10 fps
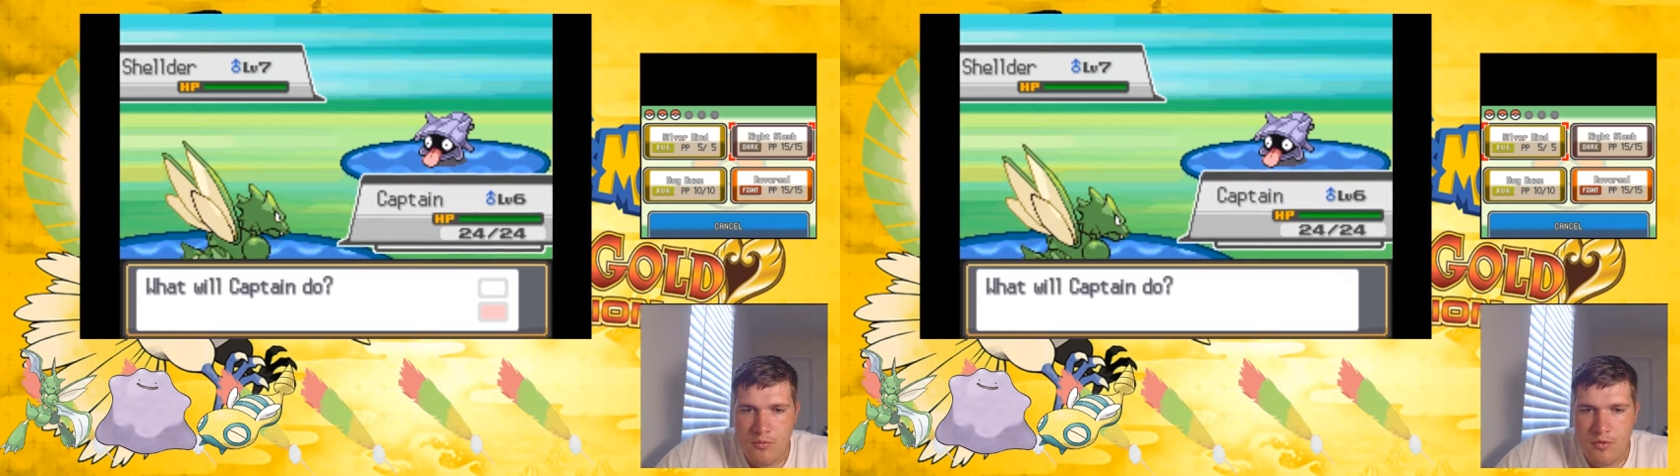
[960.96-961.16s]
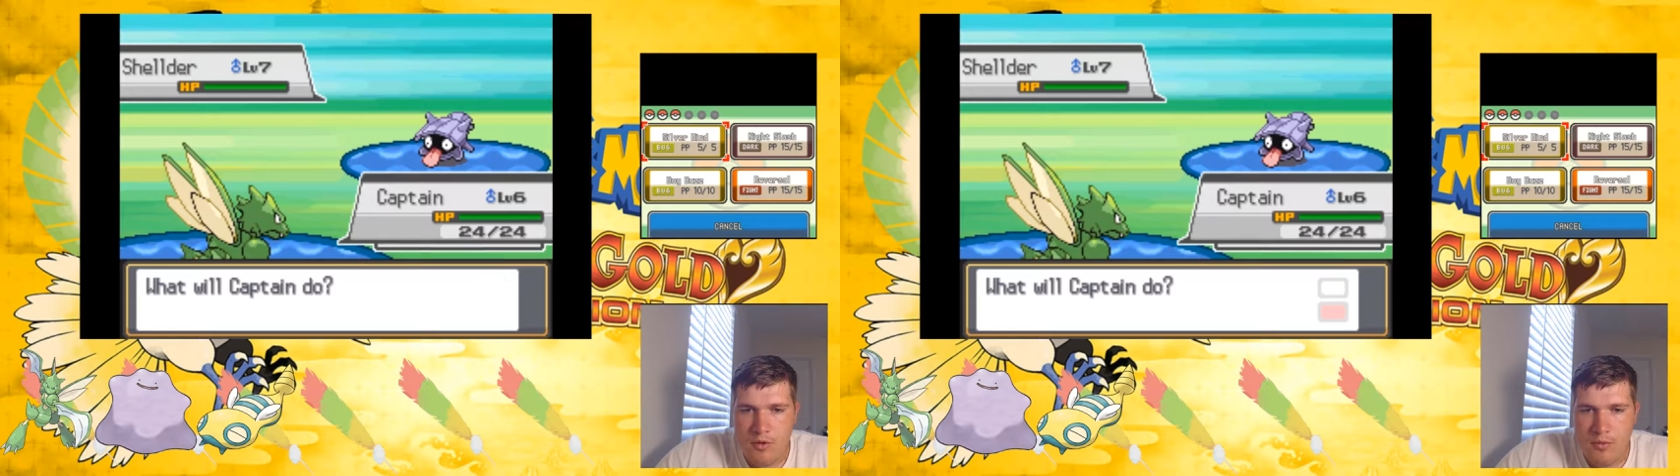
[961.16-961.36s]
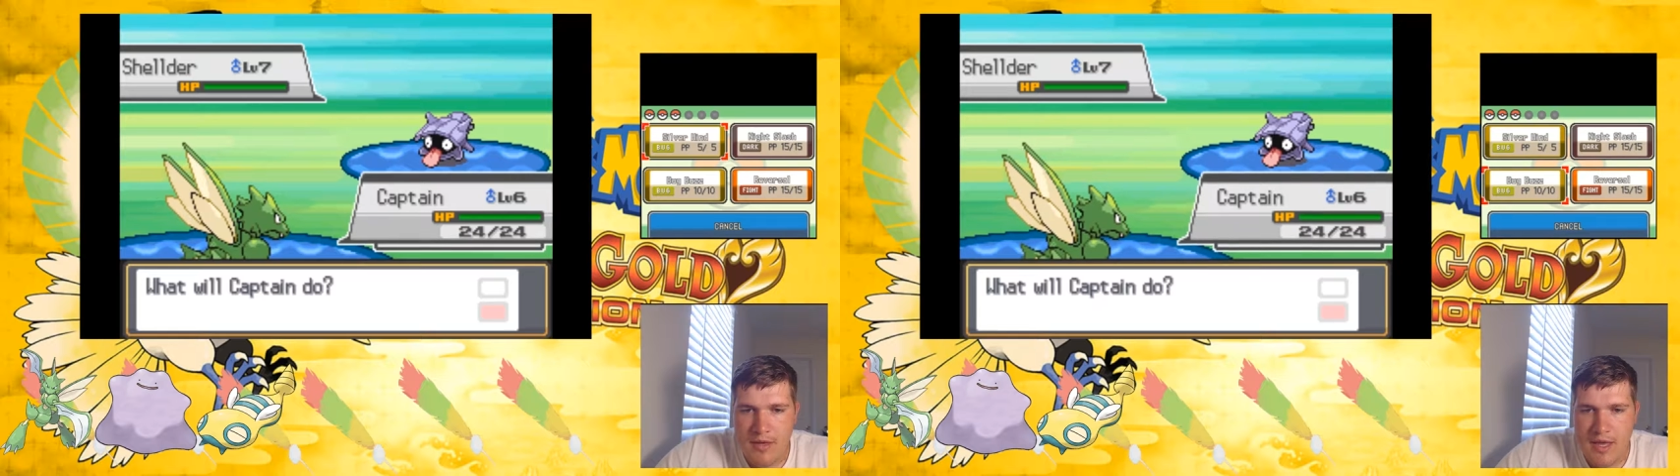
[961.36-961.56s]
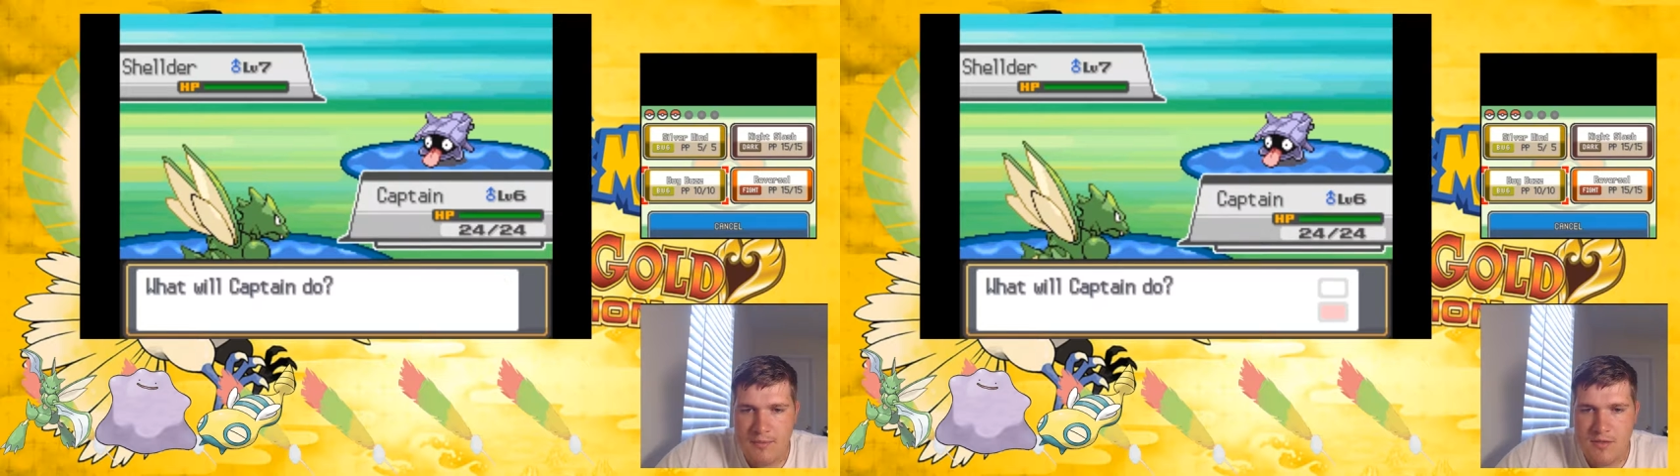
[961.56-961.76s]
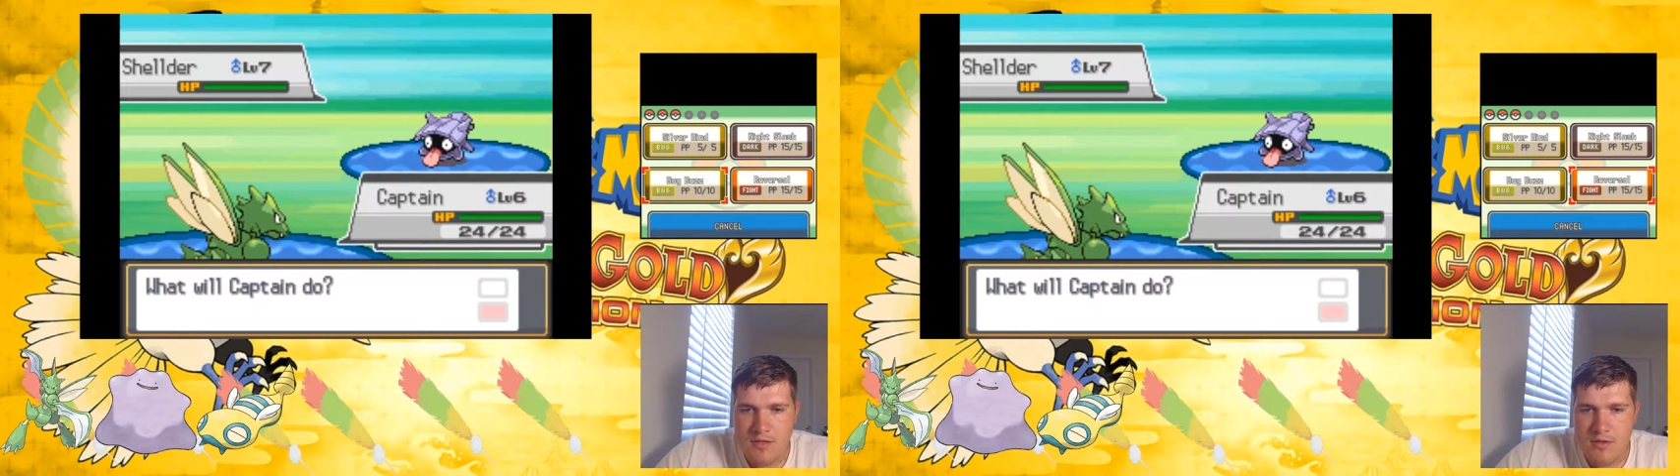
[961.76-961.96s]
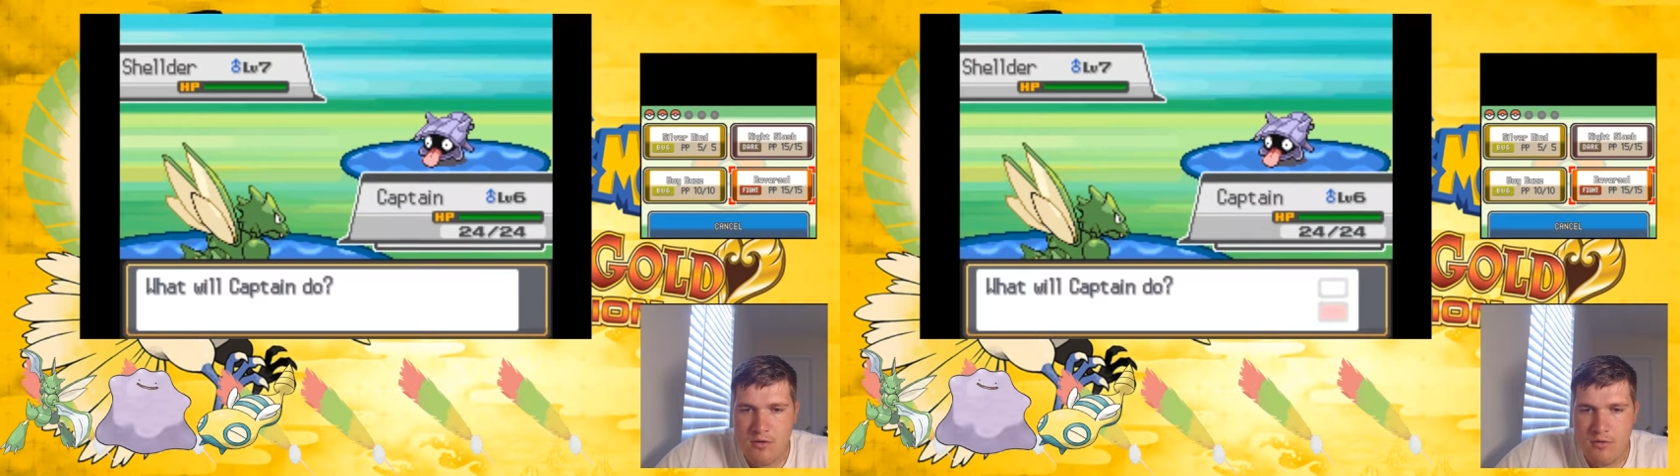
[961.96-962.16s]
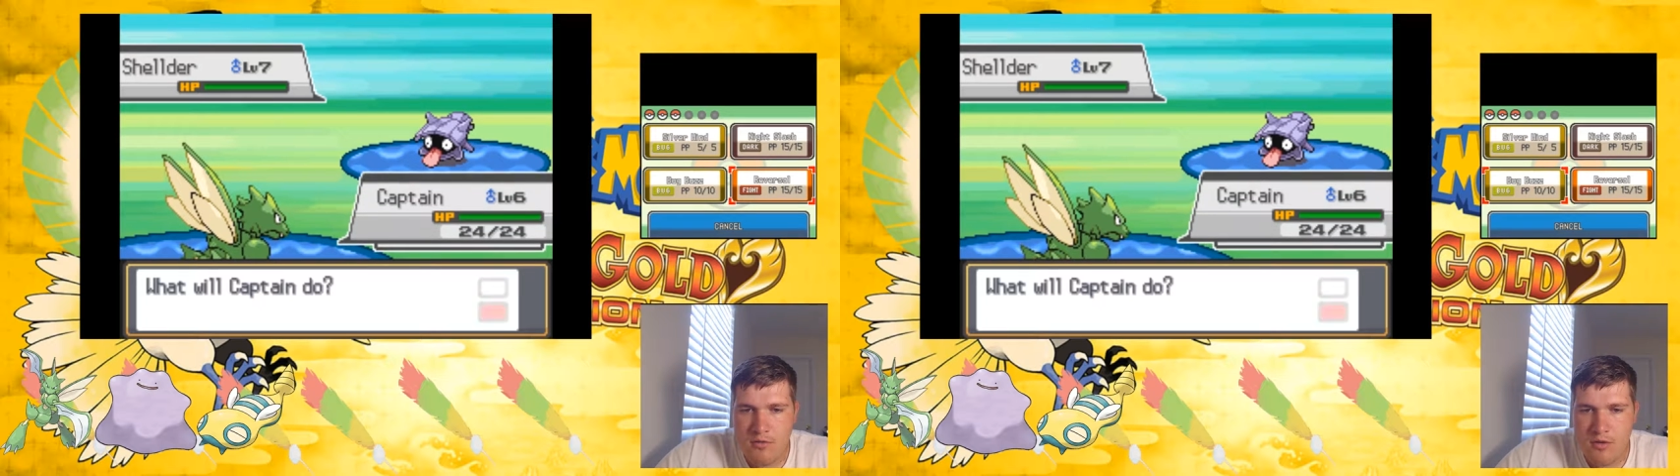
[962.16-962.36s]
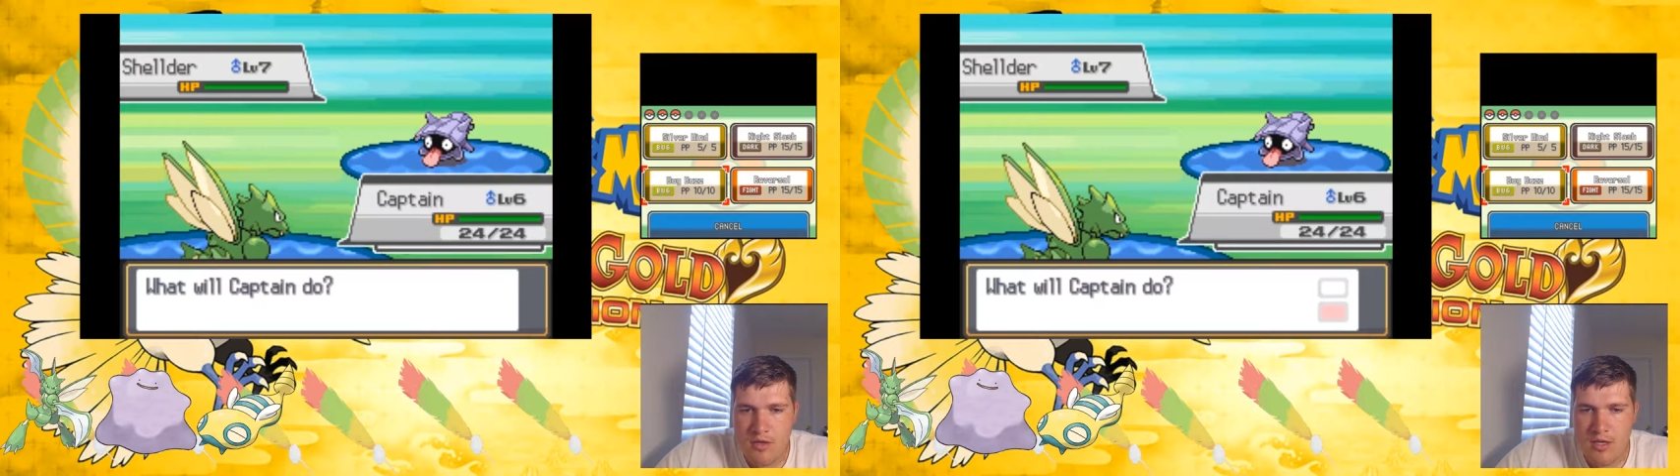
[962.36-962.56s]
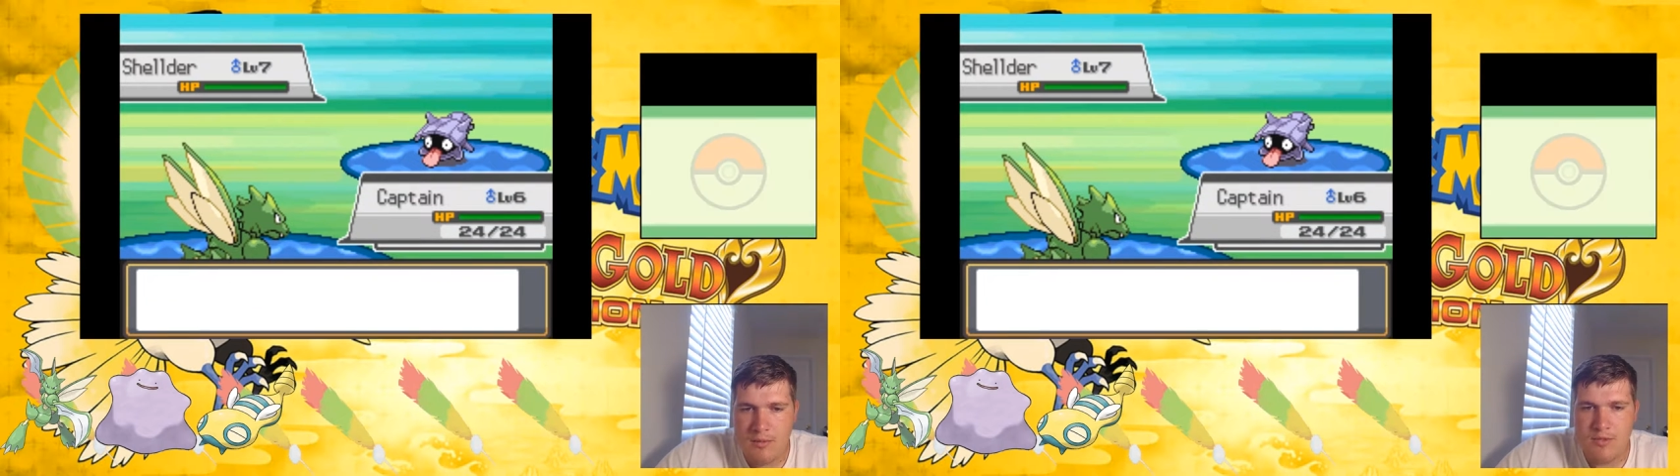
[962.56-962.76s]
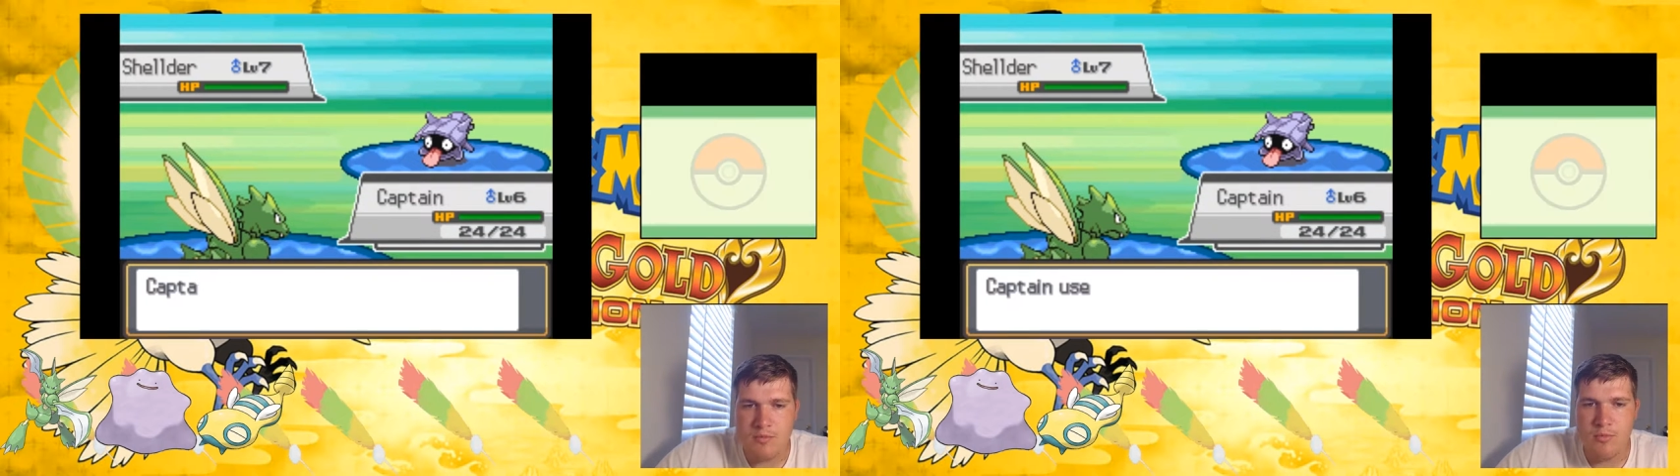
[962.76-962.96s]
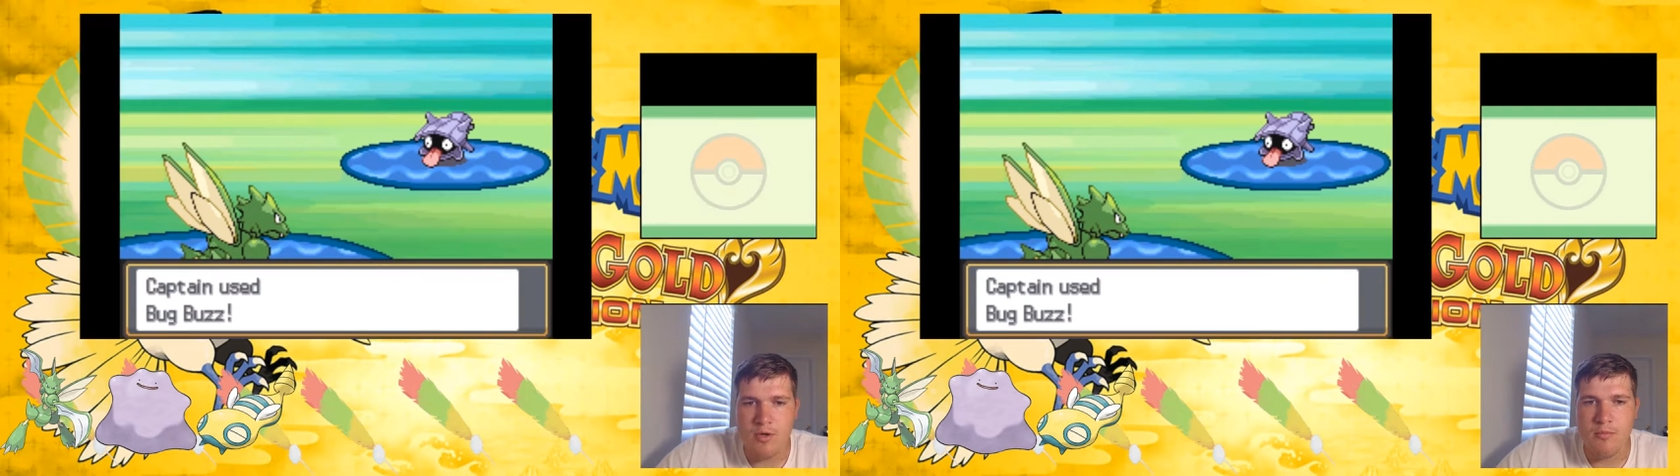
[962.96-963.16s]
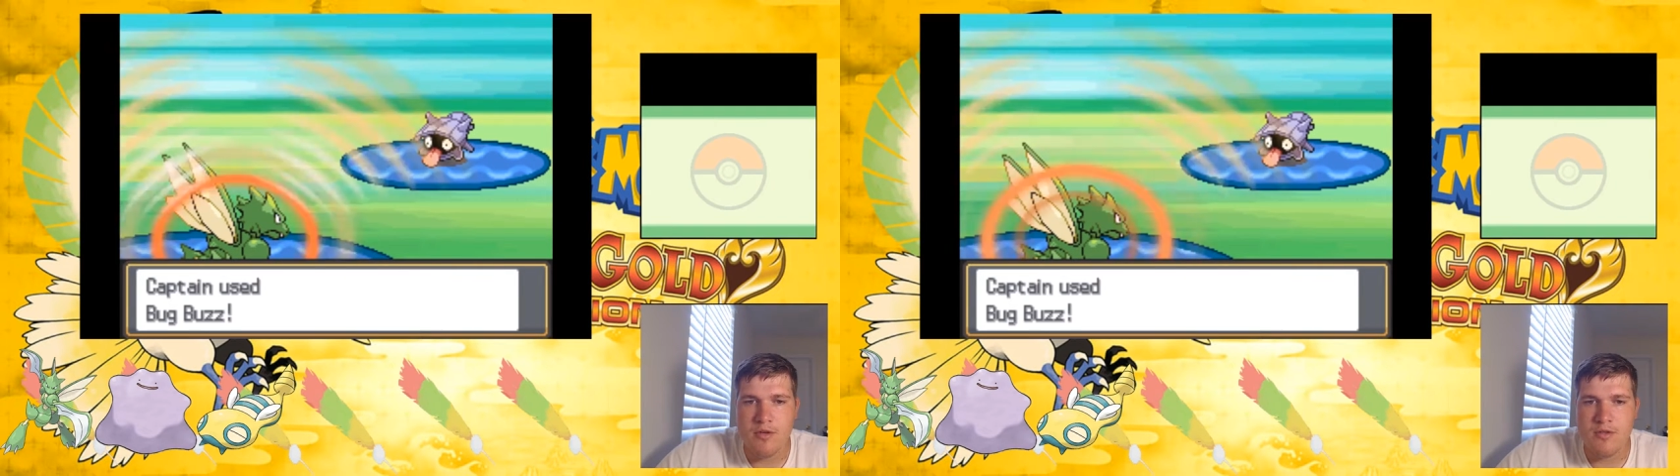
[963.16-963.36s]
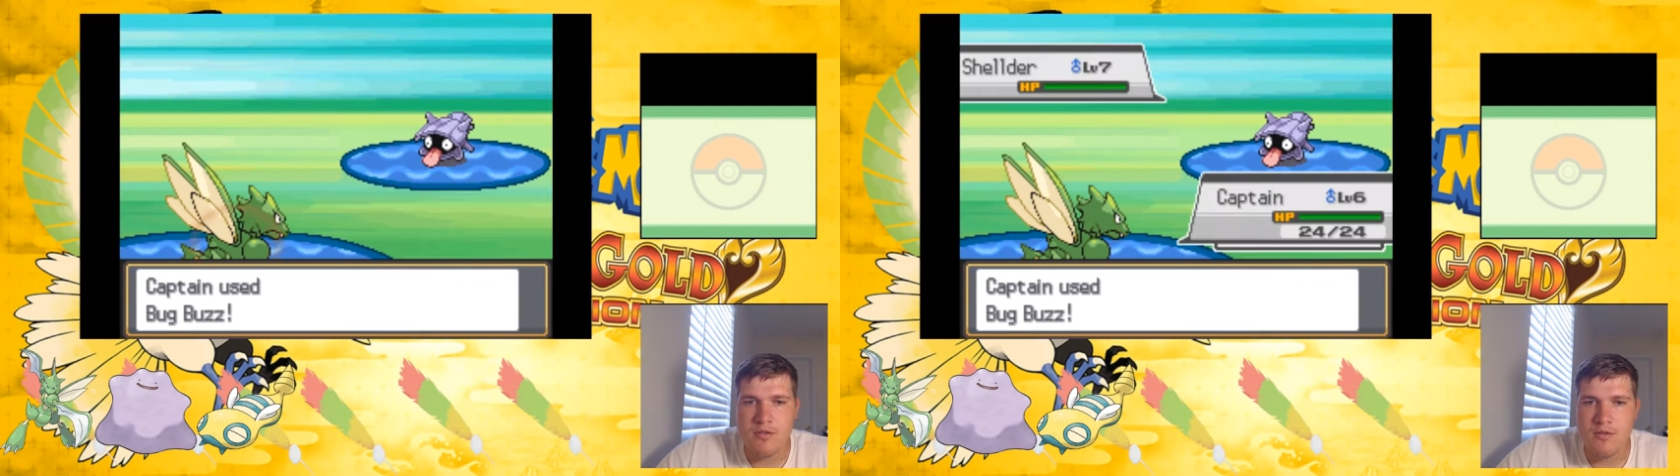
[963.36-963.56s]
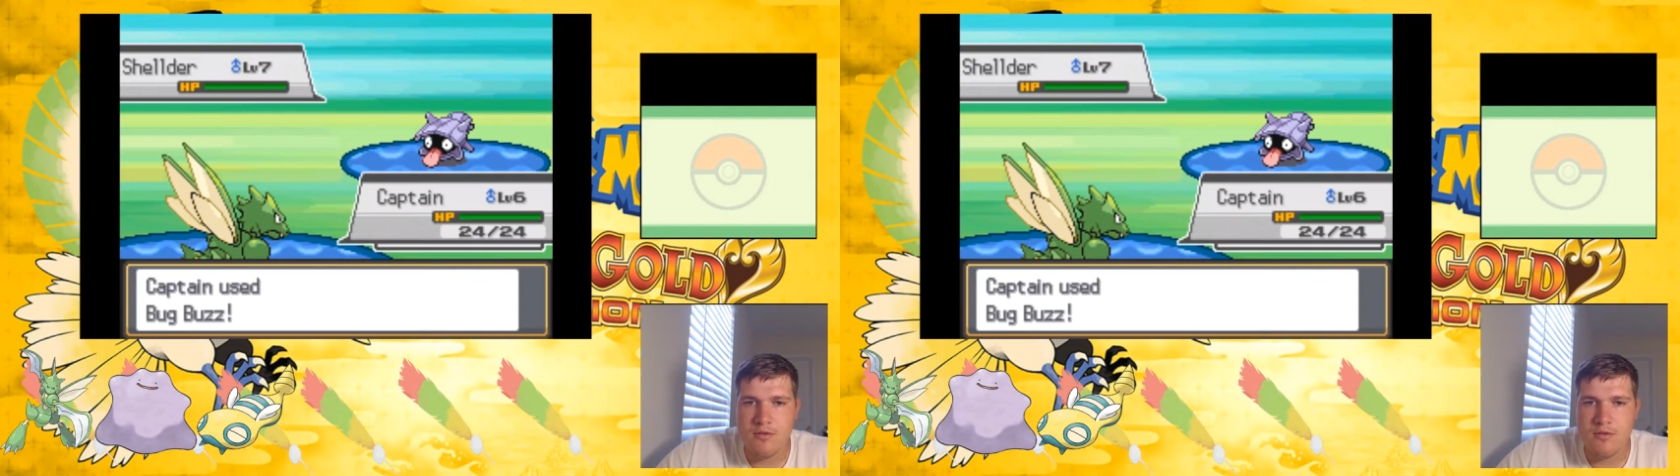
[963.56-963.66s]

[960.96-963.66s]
You know what Cap says though? Cap says bug buzz.